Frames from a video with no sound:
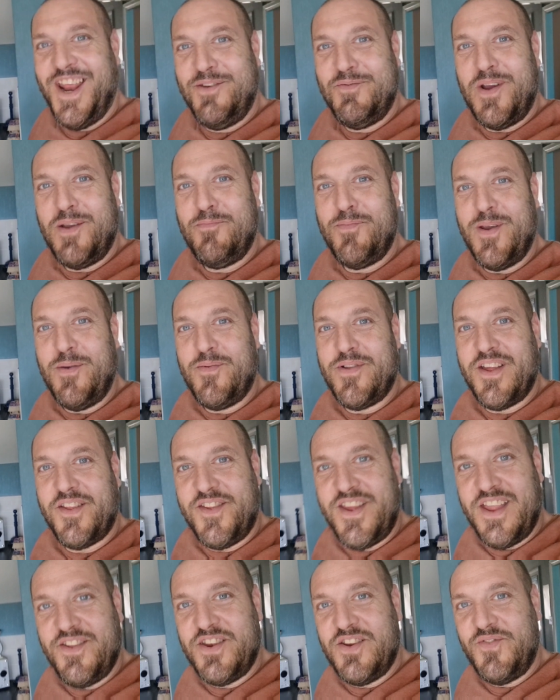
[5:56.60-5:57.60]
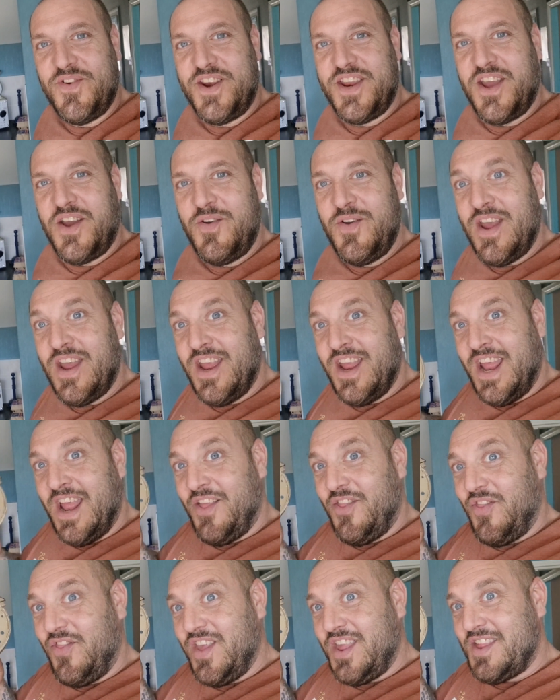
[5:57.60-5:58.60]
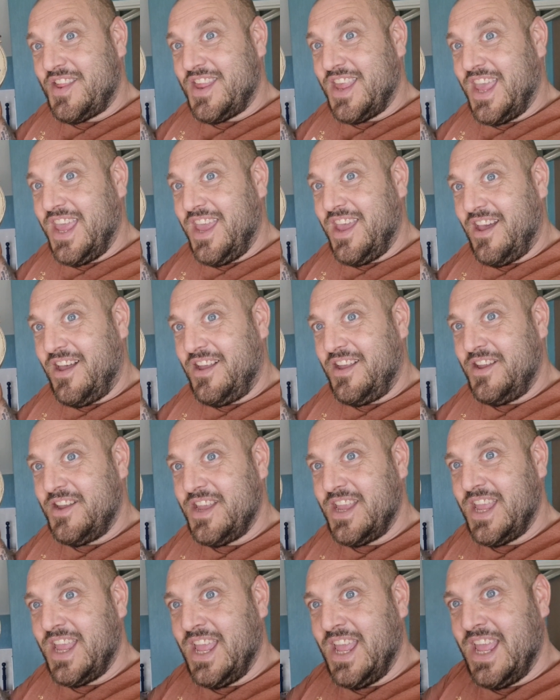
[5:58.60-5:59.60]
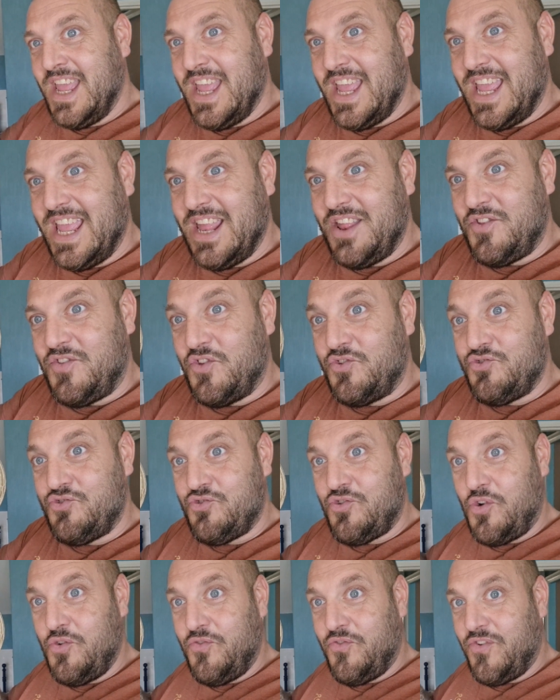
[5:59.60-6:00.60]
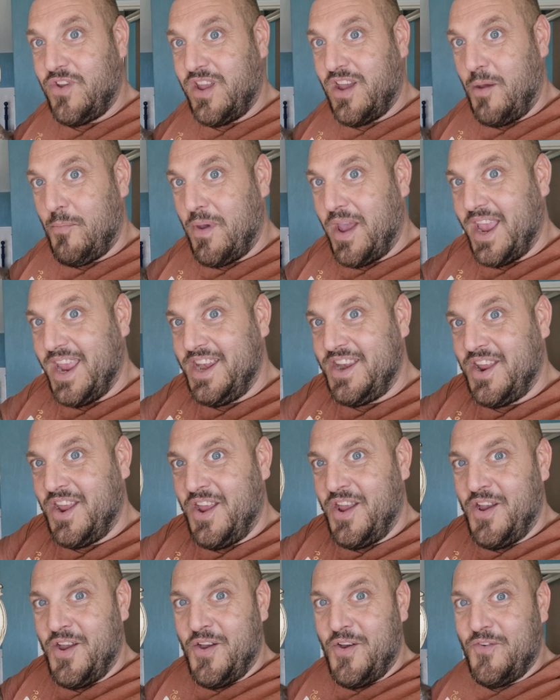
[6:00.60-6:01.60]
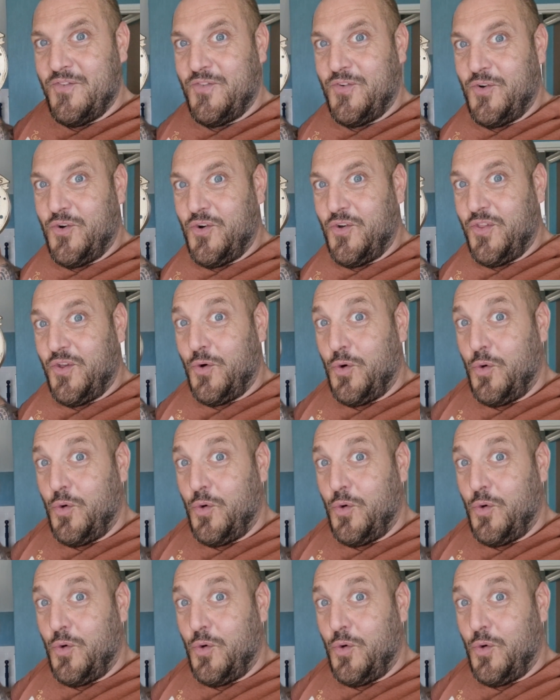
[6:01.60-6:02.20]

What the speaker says: Anyway, peeps, that's the end of the video. This here is the trophy I made for the